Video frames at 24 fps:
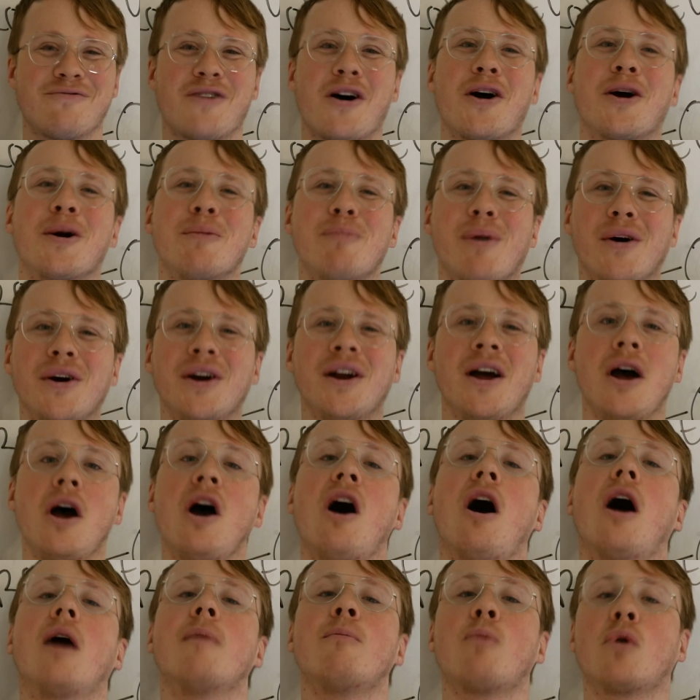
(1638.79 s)
Far apart
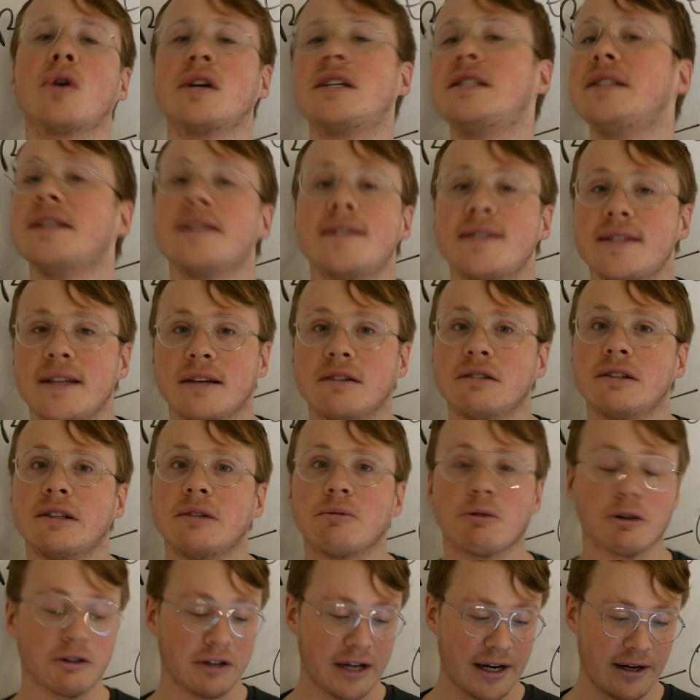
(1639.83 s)
are more distantly
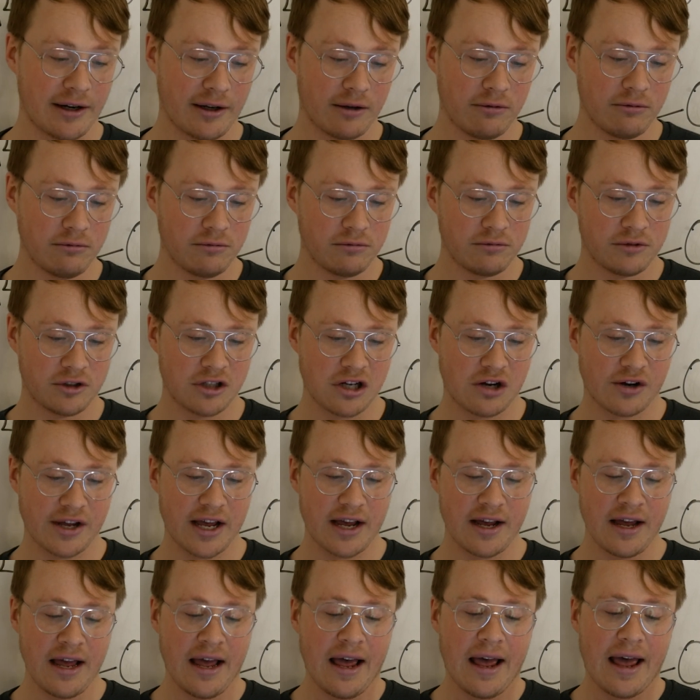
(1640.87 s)
related,
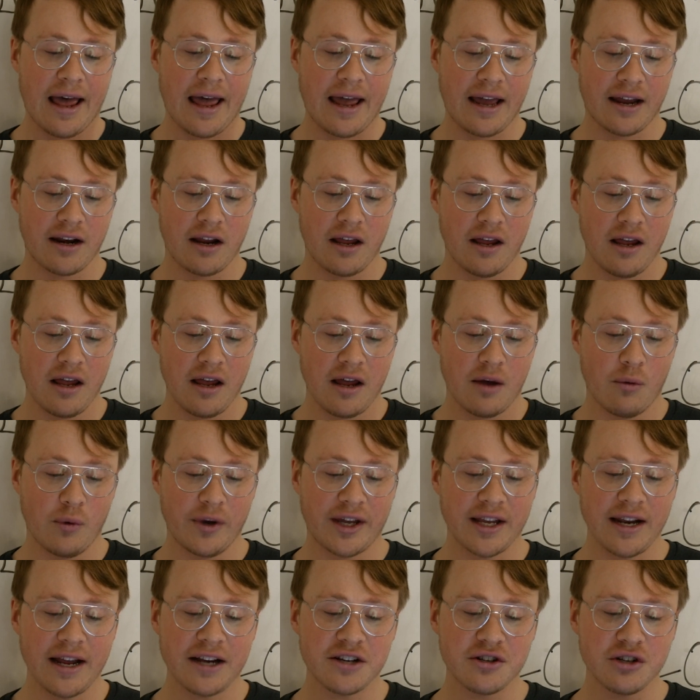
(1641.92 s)
okay? And we
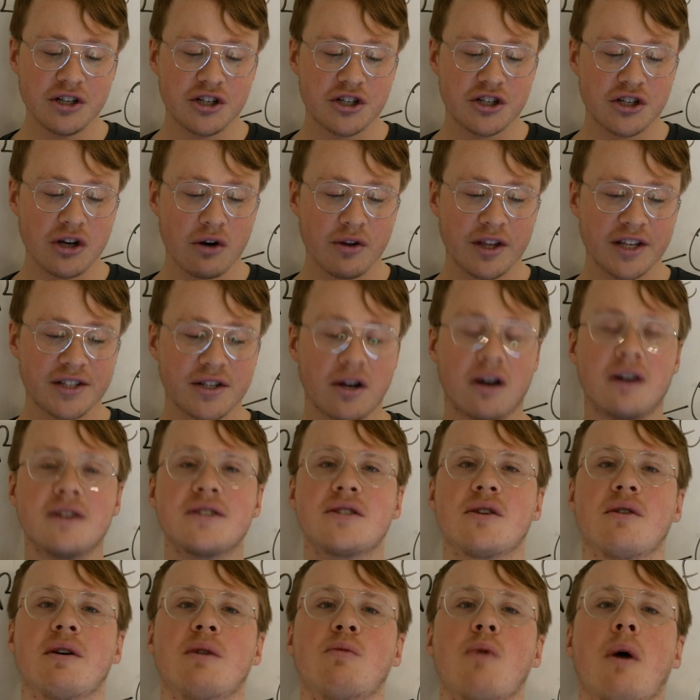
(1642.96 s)
can actually show this
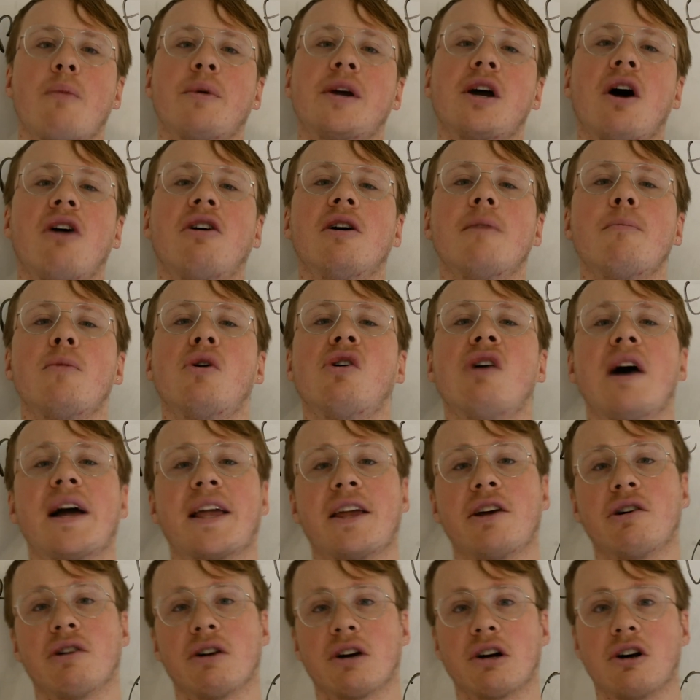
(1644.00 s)
also in what we call a
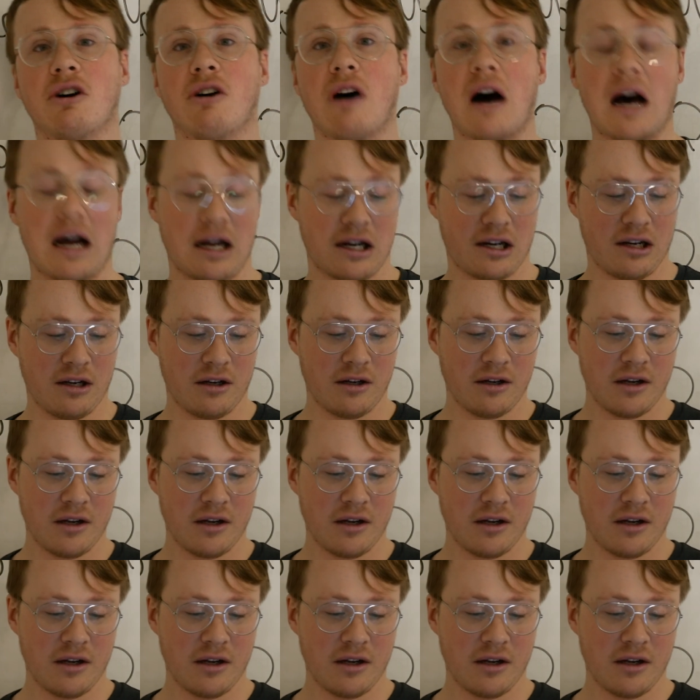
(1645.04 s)
molecular clock.